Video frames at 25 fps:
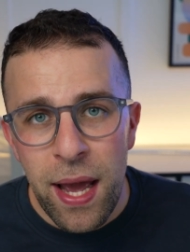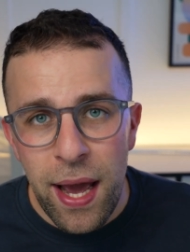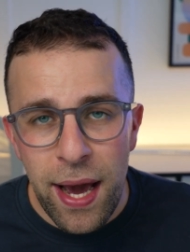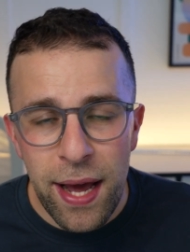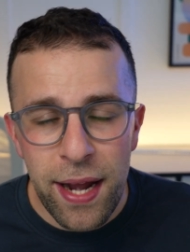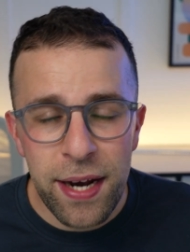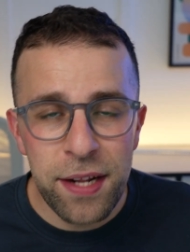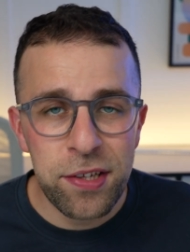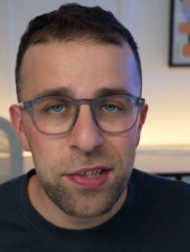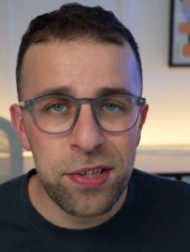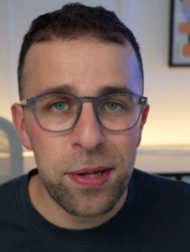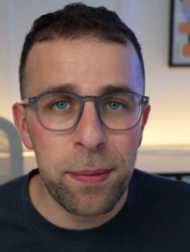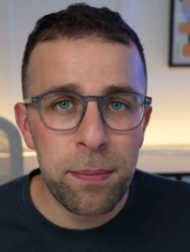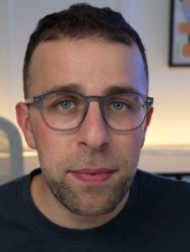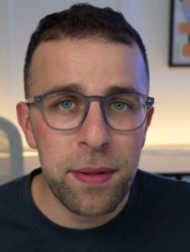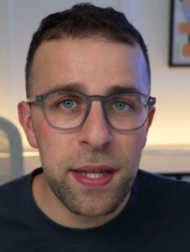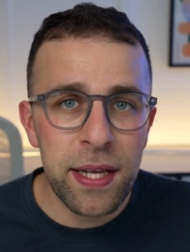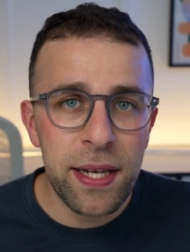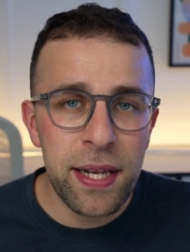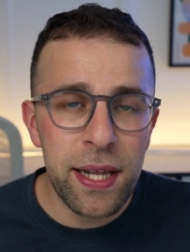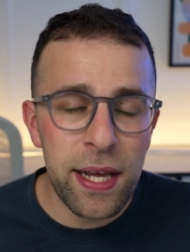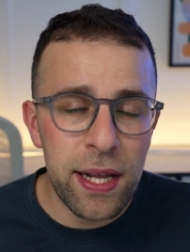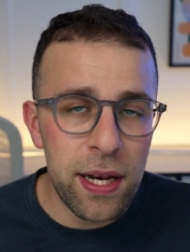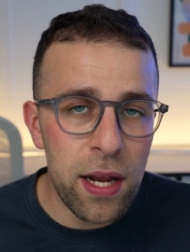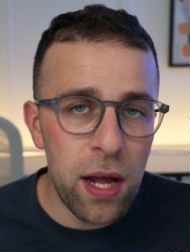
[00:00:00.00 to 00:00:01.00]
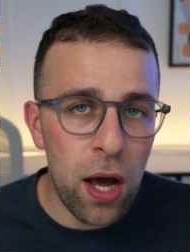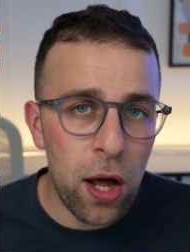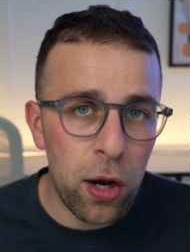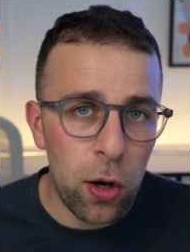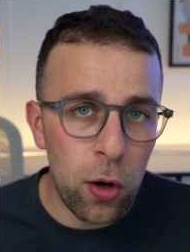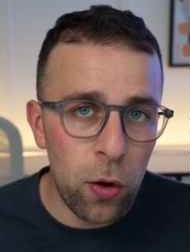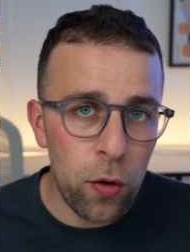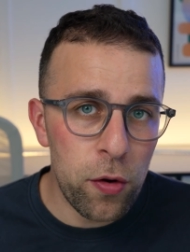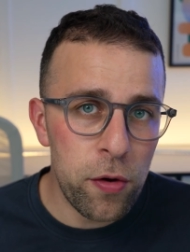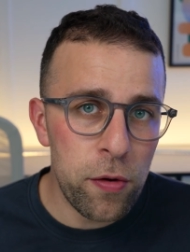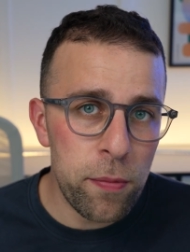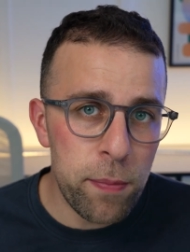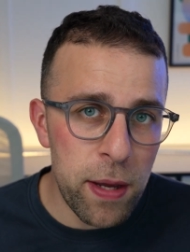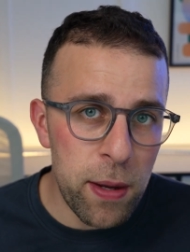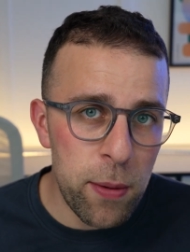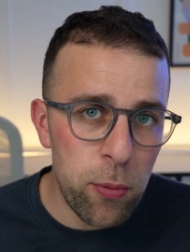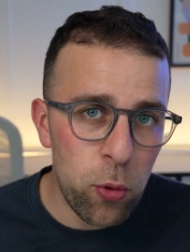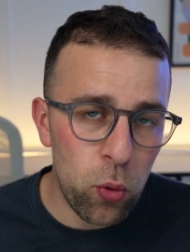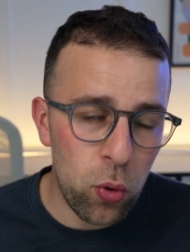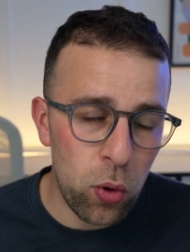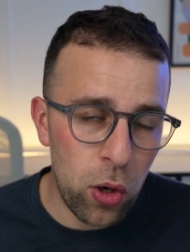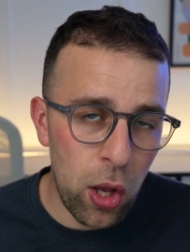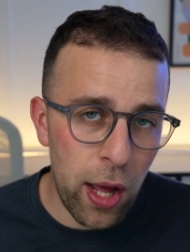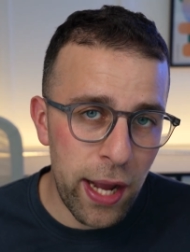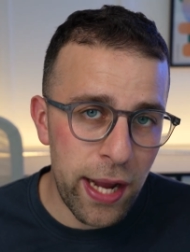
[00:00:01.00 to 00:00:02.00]
And it's something that a lot of people
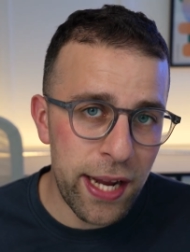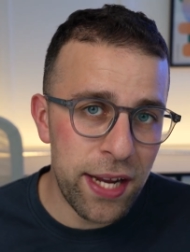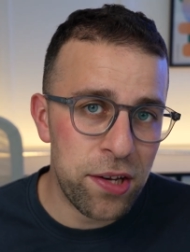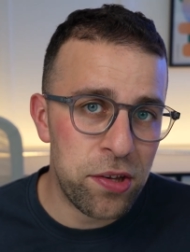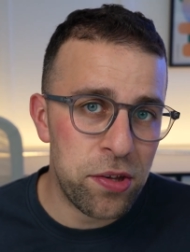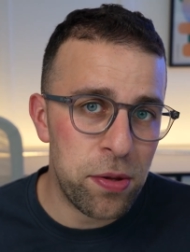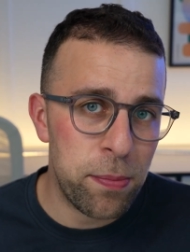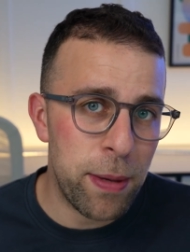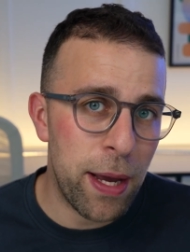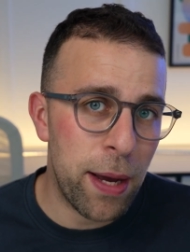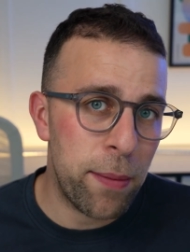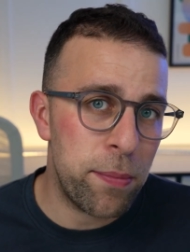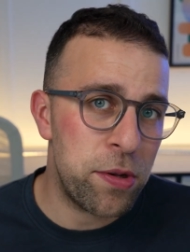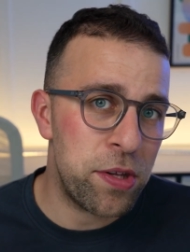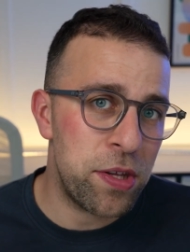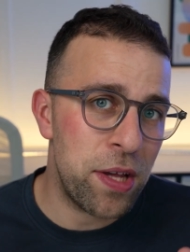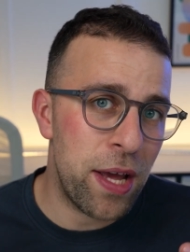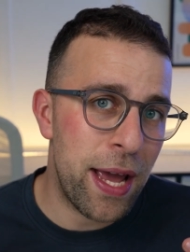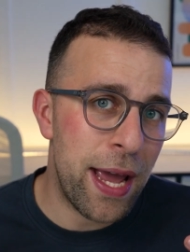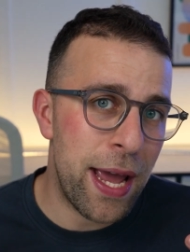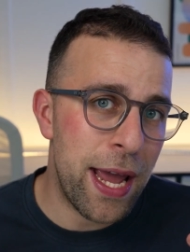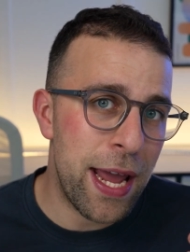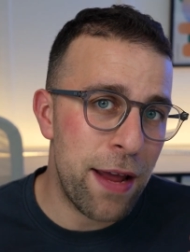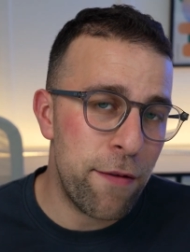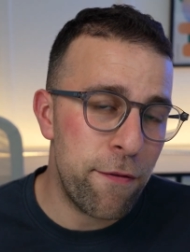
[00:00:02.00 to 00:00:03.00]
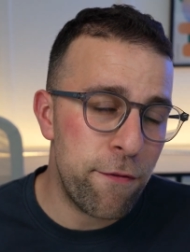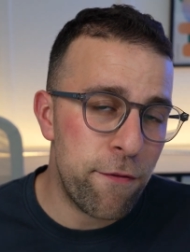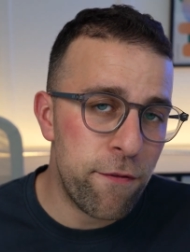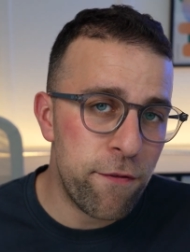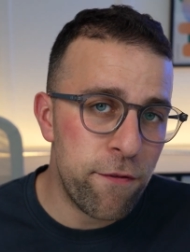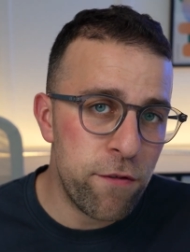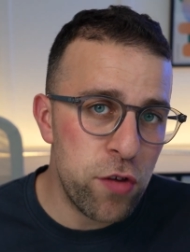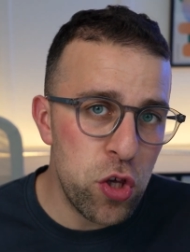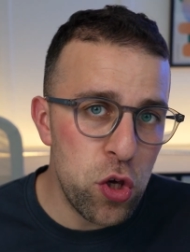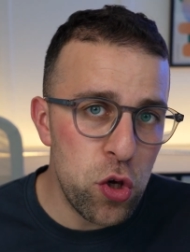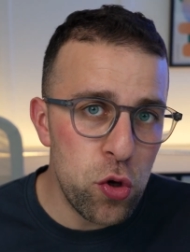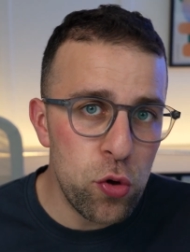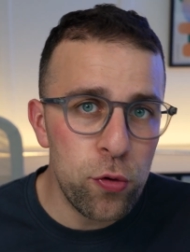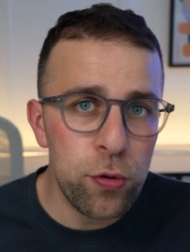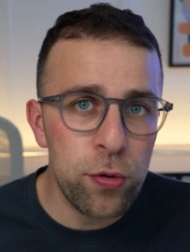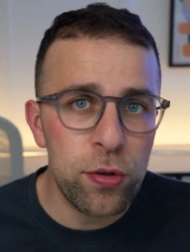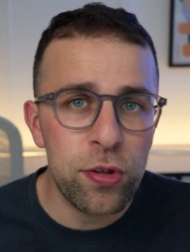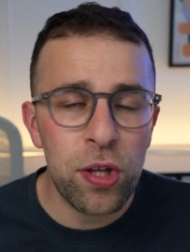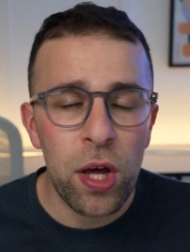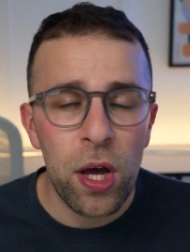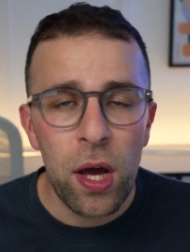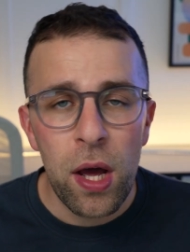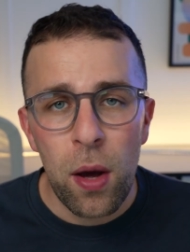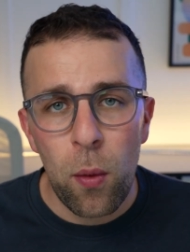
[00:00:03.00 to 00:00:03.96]
like to be able to infuse